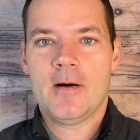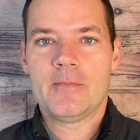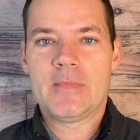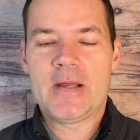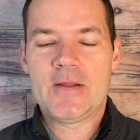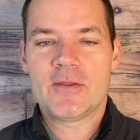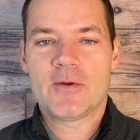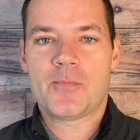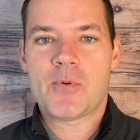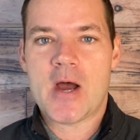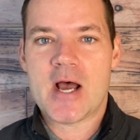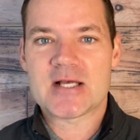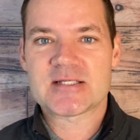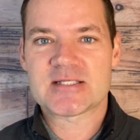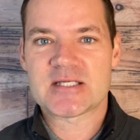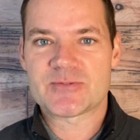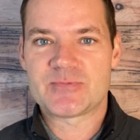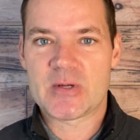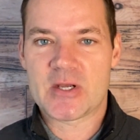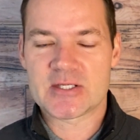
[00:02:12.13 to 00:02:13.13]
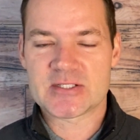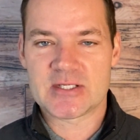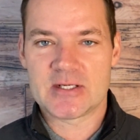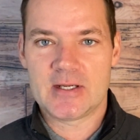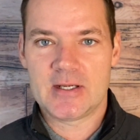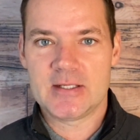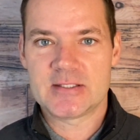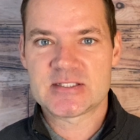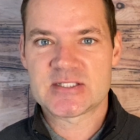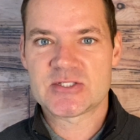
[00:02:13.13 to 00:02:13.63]
in the process because
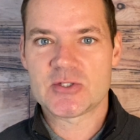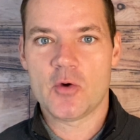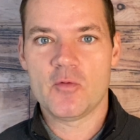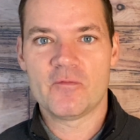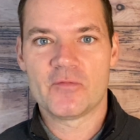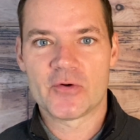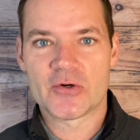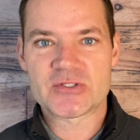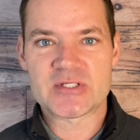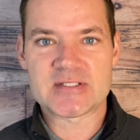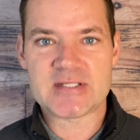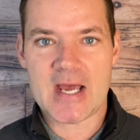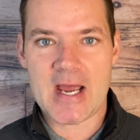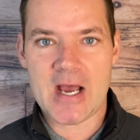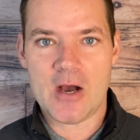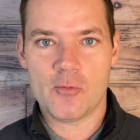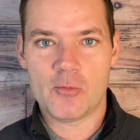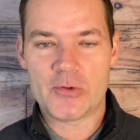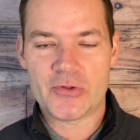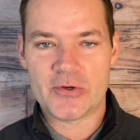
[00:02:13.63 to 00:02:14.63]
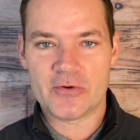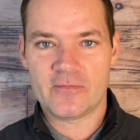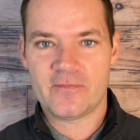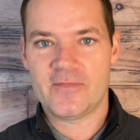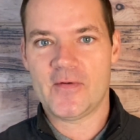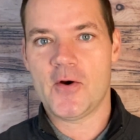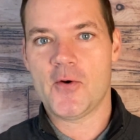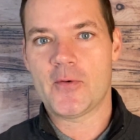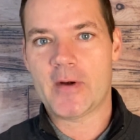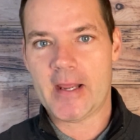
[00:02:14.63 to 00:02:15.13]
it's so versatile with your
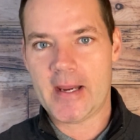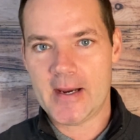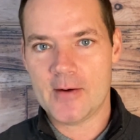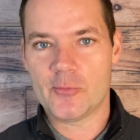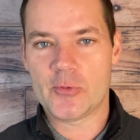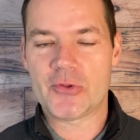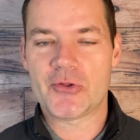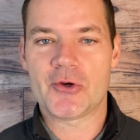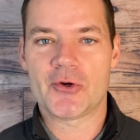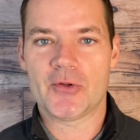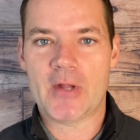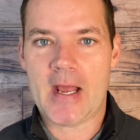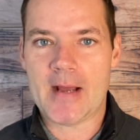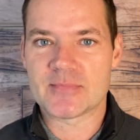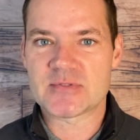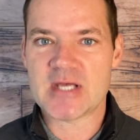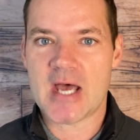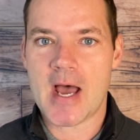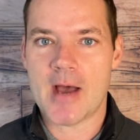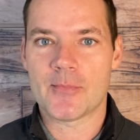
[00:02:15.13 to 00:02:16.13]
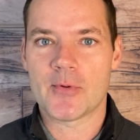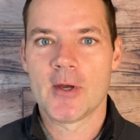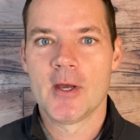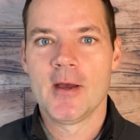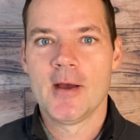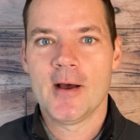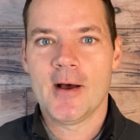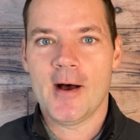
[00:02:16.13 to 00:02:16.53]
phone and with your laptop.